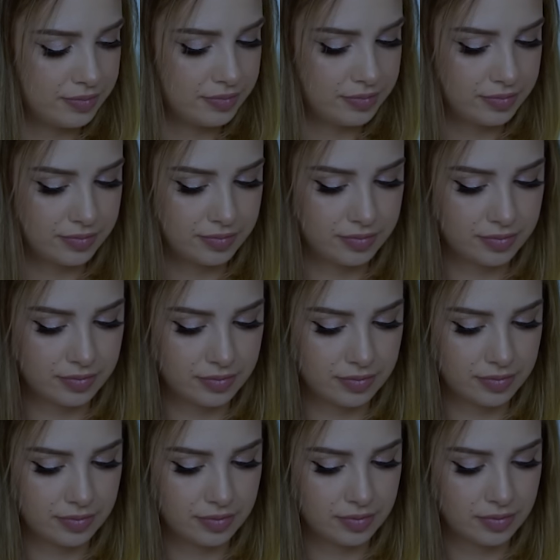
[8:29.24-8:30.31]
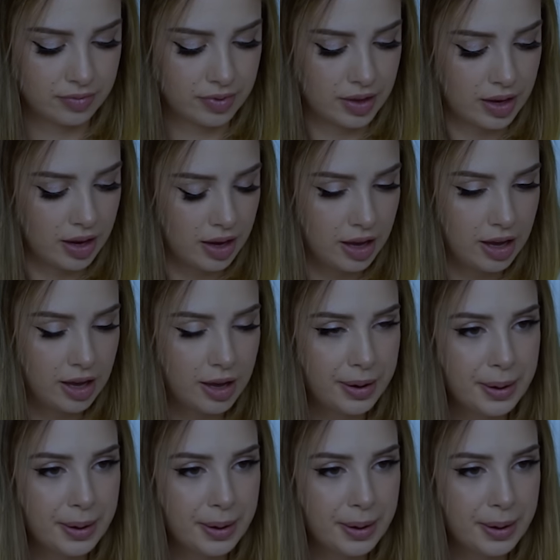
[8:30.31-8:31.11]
[no speech]